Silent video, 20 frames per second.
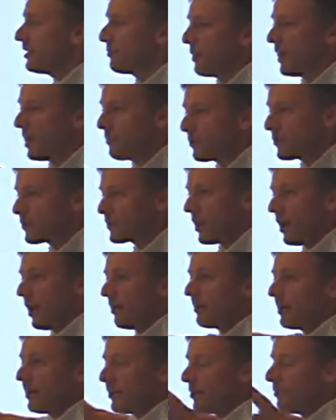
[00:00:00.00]
the papers.
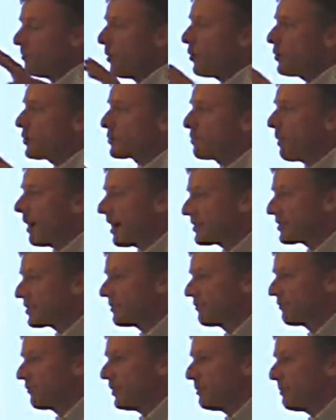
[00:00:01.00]
I'm getting the most
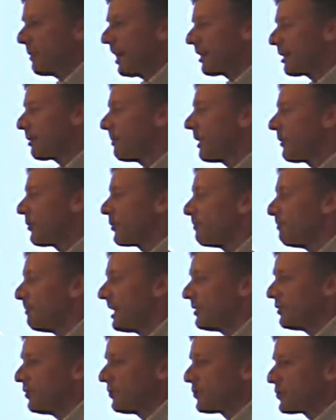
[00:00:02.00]
positive feedback about the
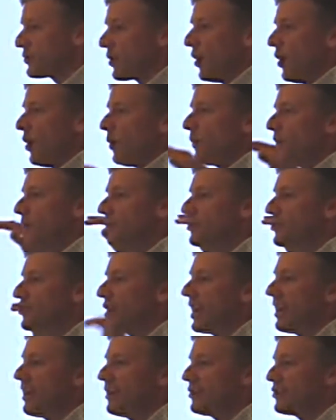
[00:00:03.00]
menus. We're
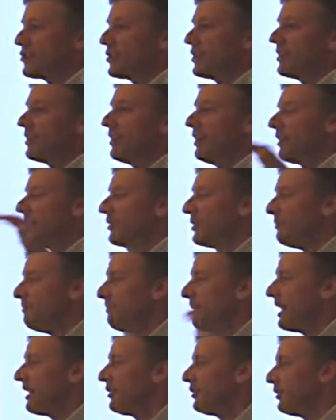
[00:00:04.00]
changing the
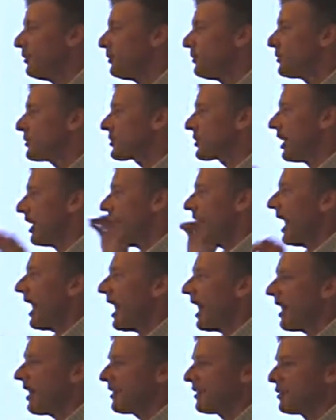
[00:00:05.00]
menus
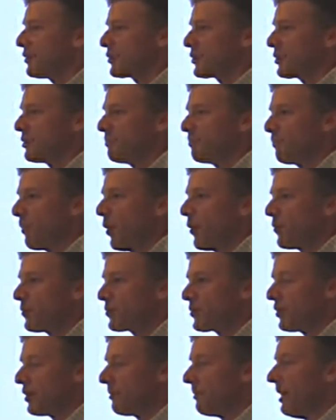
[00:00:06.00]
at the
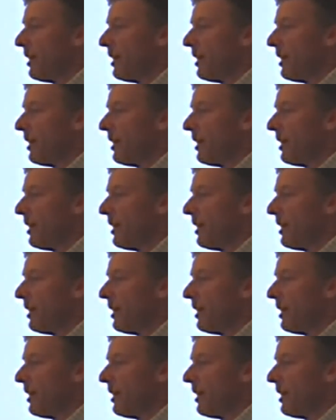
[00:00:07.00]
symposium.